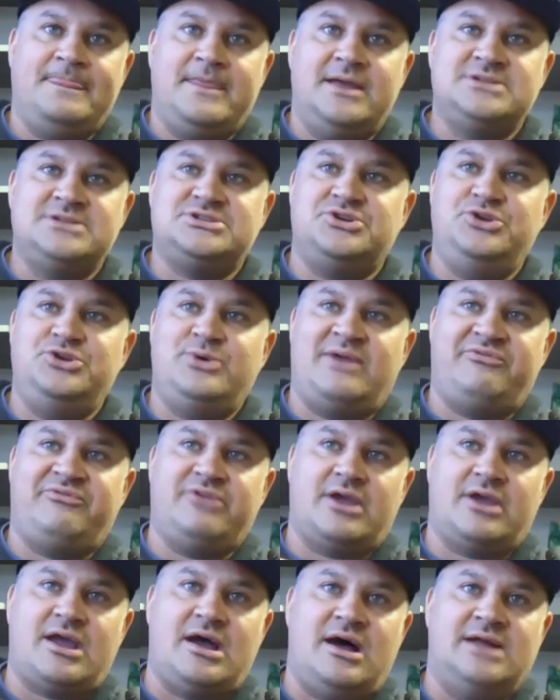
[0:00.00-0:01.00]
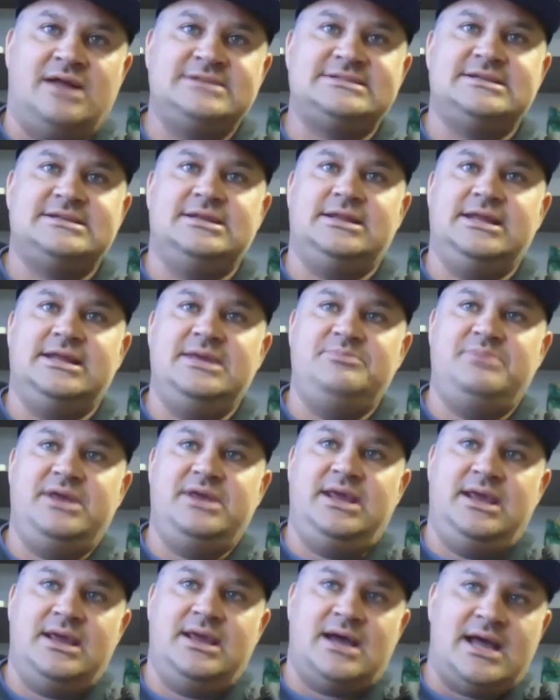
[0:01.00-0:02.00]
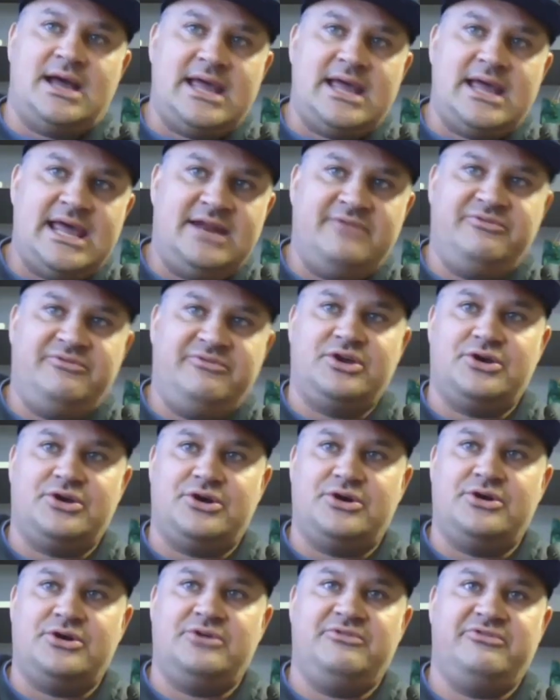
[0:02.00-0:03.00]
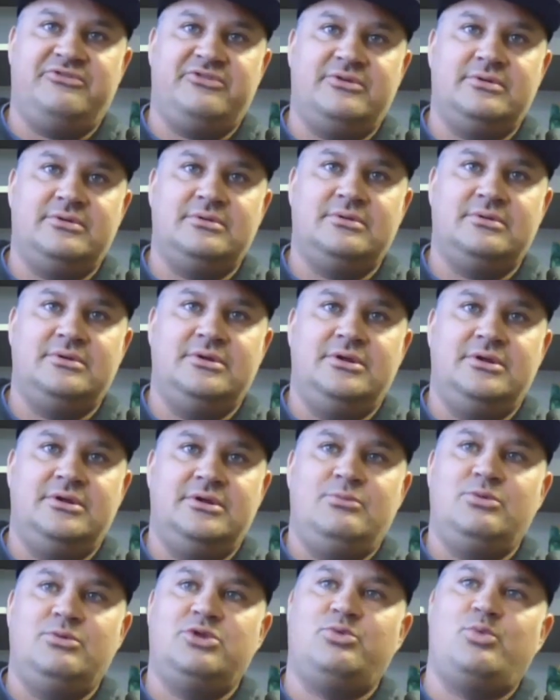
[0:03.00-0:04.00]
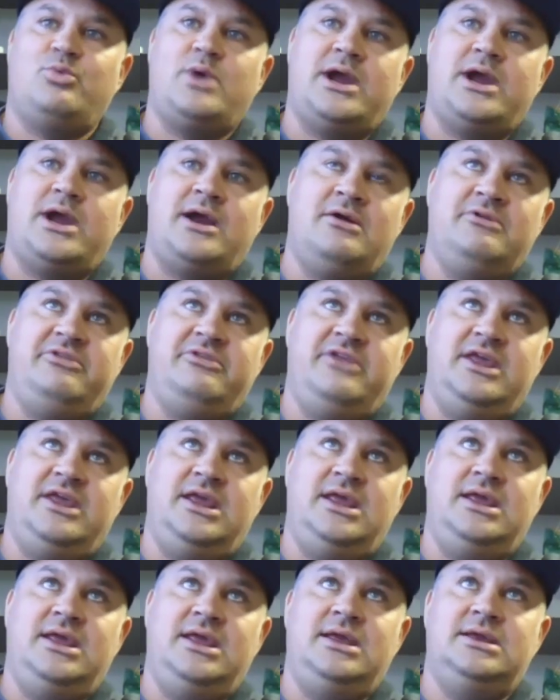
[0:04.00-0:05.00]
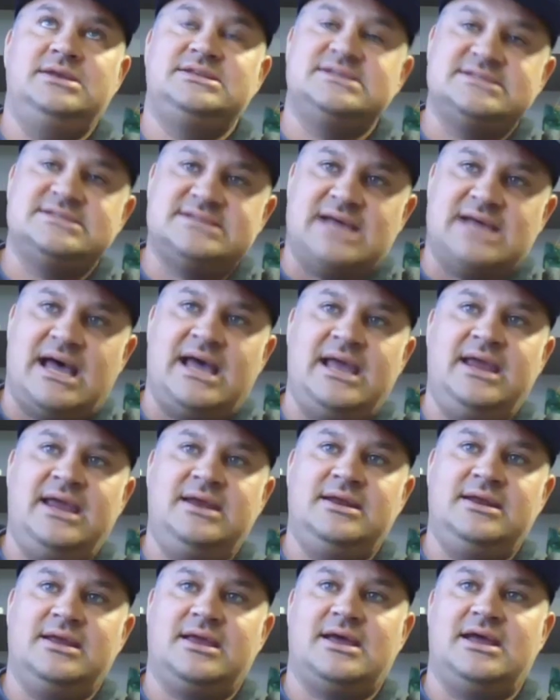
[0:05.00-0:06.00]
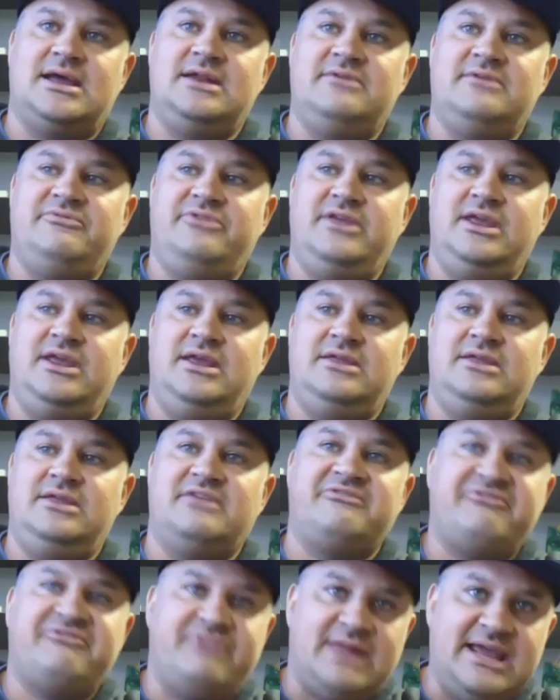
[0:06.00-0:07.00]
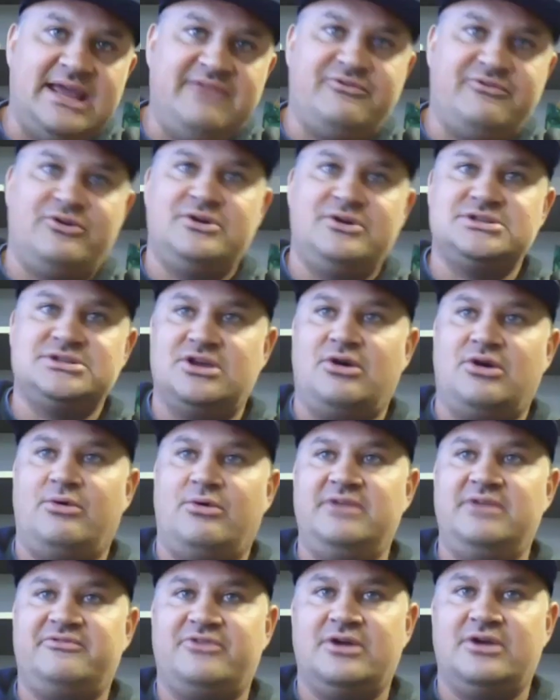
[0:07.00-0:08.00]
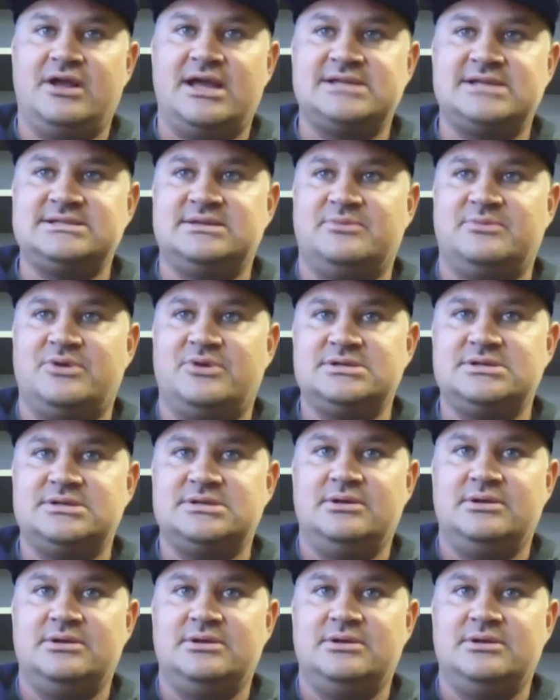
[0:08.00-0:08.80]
And so you have to constantly be ahead of the curve with where the design and kind of the flavor is going for customers.